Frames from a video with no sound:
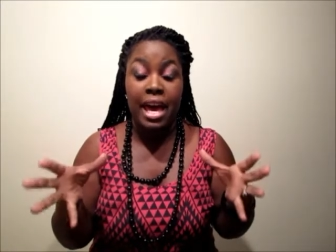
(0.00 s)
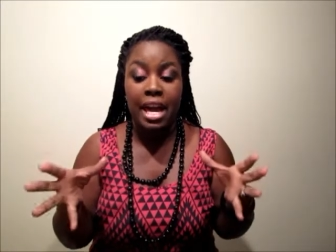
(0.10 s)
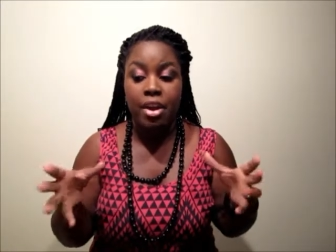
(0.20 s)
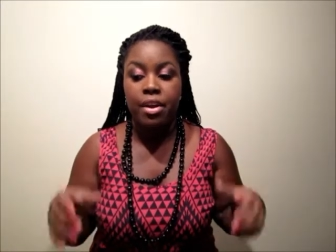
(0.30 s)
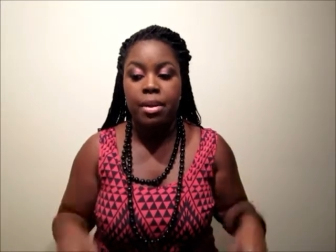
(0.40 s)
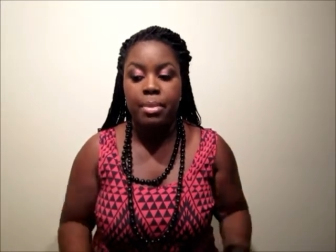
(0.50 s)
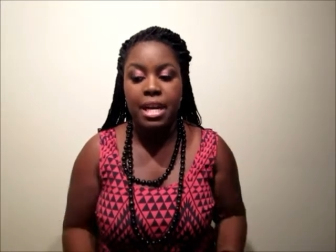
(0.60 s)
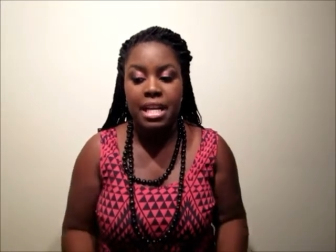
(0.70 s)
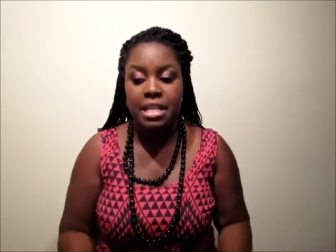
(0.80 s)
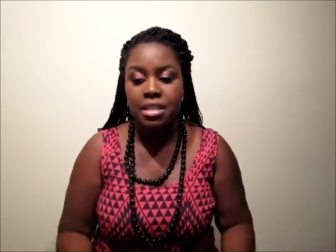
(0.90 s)
area,
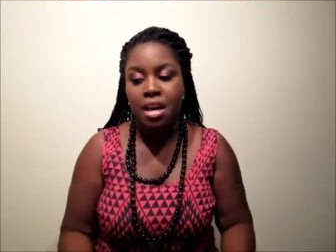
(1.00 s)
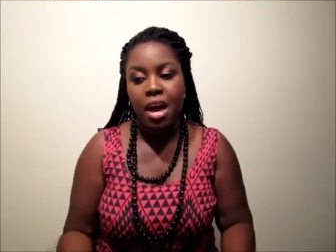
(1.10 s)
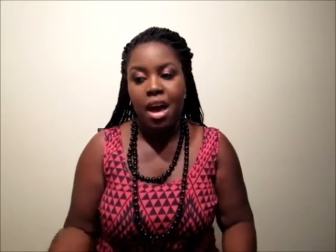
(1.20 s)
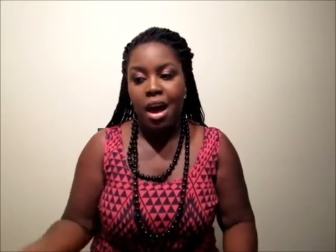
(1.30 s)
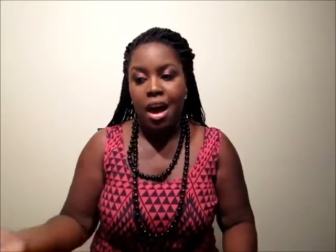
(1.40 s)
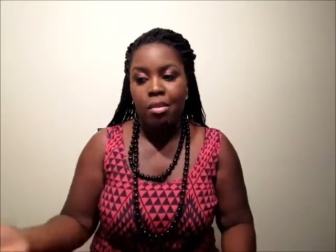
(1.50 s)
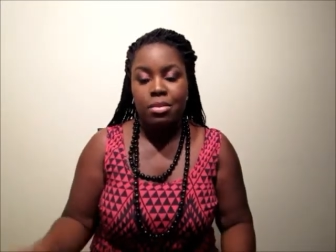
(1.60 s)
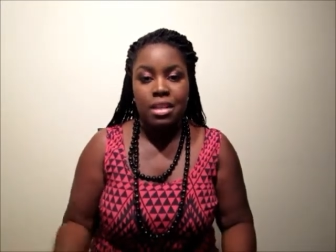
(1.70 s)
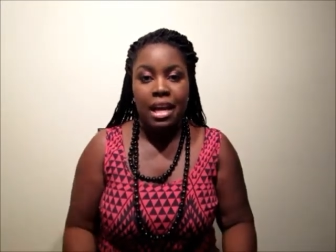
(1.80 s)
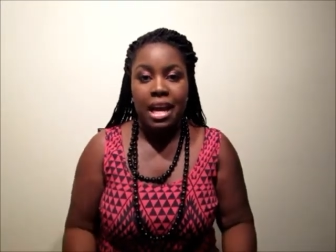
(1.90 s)
because I
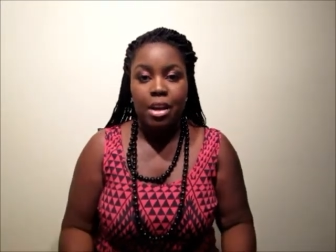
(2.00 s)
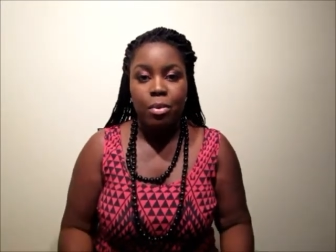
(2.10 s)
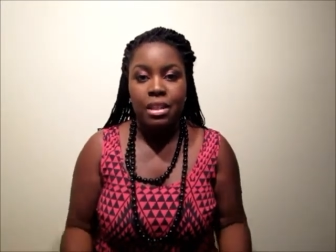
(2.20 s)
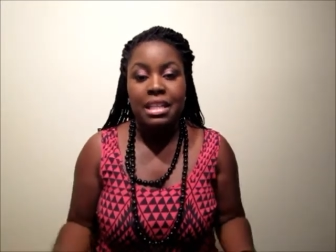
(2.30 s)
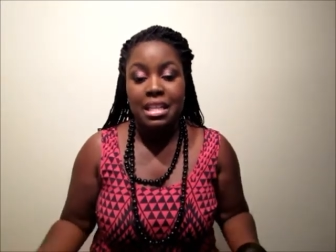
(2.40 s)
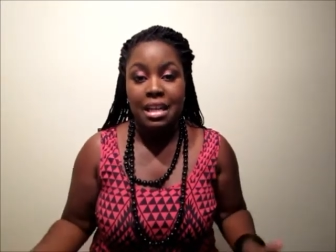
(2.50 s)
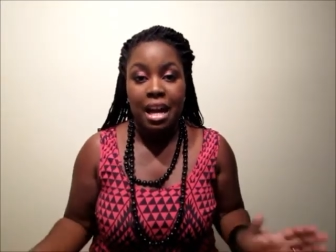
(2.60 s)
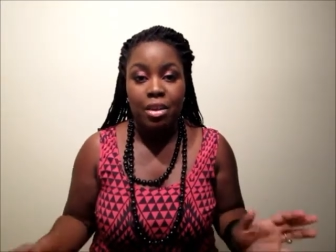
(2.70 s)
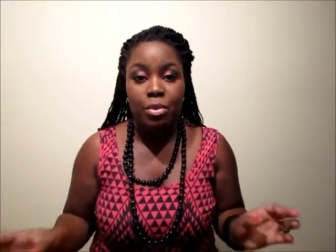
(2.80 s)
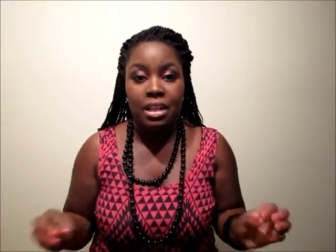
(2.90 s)
was like, I don't want
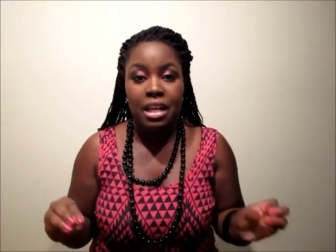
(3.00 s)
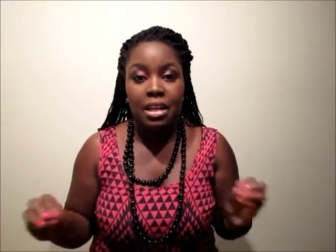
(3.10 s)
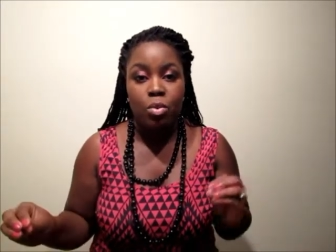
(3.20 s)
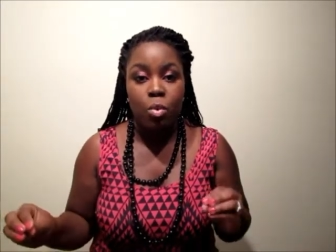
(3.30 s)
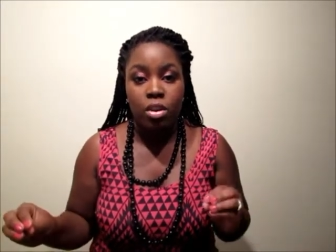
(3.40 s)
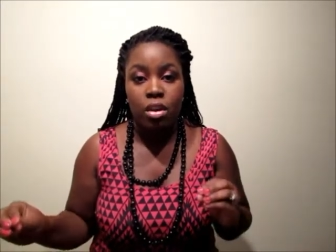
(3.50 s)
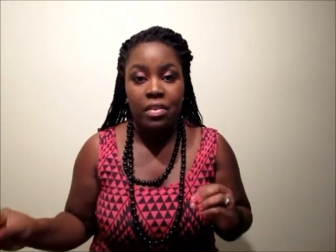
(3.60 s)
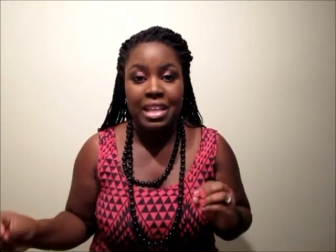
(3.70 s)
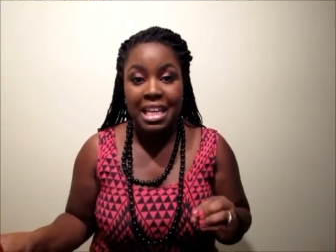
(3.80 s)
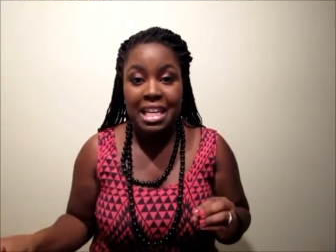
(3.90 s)
to get any water
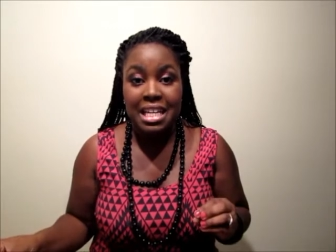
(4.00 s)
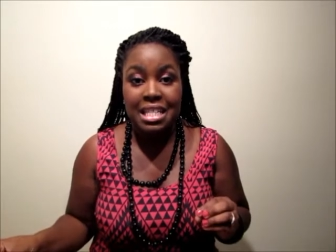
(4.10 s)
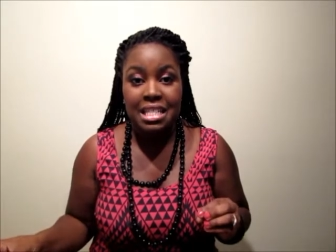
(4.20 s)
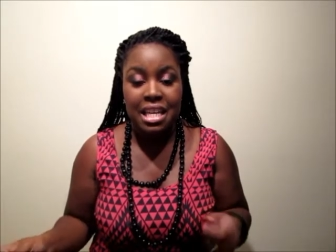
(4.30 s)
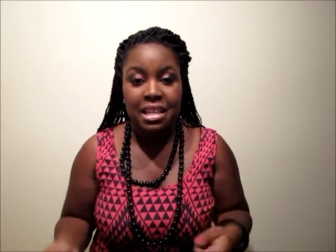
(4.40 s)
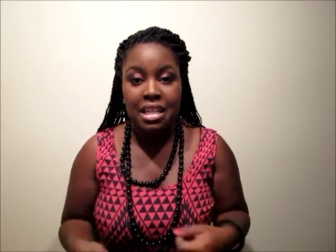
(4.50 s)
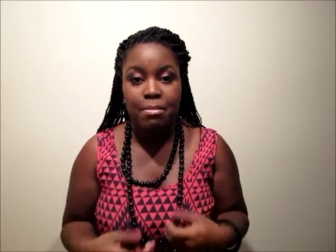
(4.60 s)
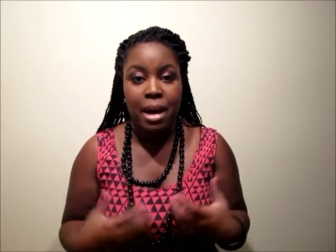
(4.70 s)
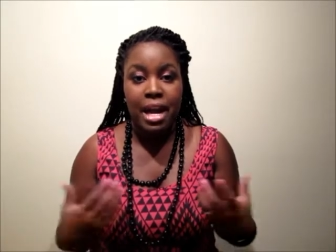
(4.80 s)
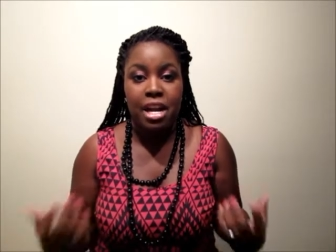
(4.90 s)
on the ends, and then
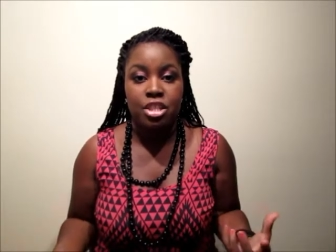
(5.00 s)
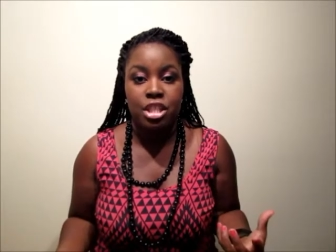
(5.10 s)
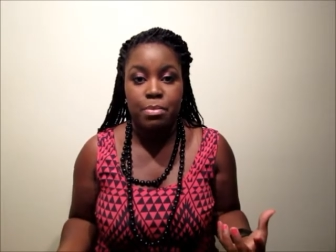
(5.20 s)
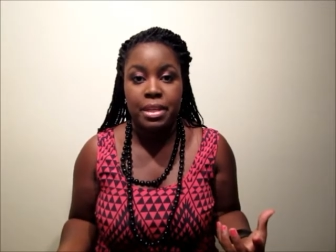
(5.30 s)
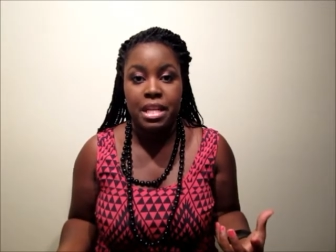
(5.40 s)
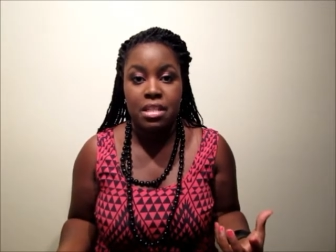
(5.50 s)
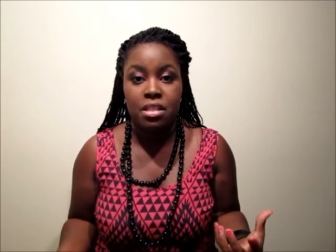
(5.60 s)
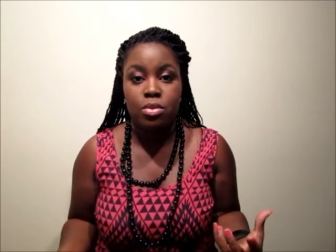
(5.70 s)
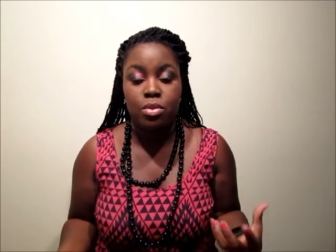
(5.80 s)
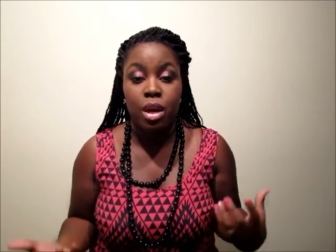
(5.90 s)
my hair just
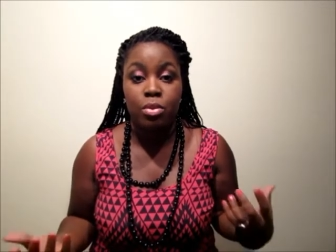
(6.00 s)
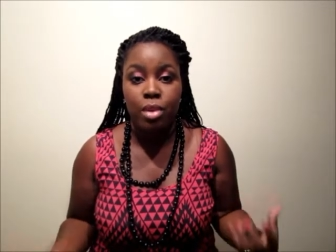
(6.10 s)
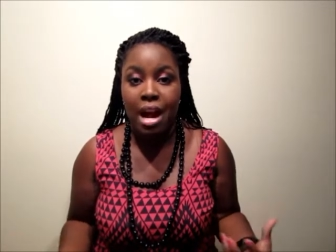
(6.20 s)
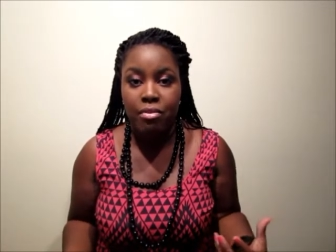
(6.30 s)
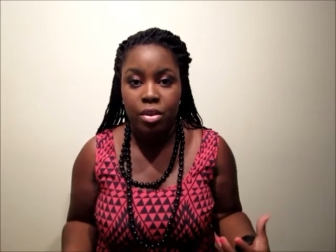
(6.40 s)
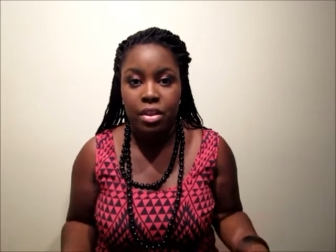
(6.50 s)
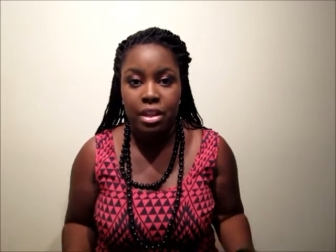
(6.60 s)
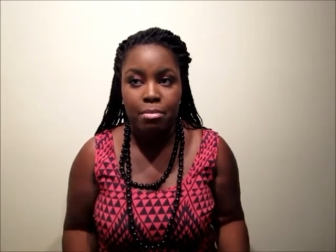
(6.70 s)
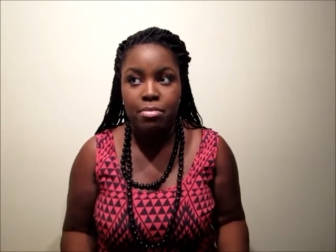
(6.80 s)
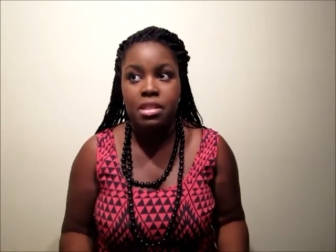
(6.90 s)
begins to unravel, and
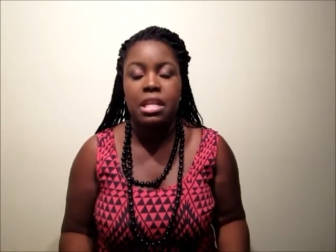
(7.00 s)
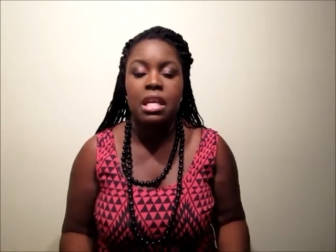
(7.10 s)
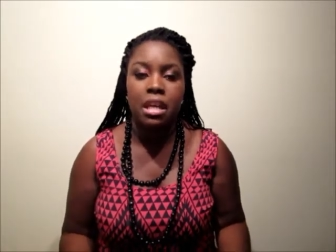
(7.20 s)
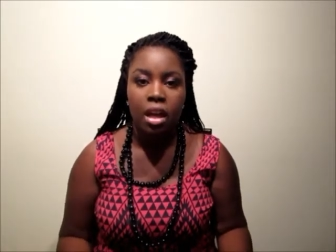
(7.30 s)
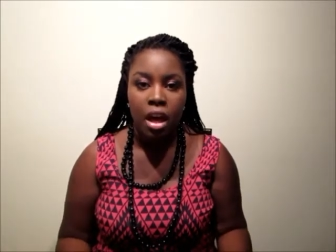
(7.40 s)
I'm sitting,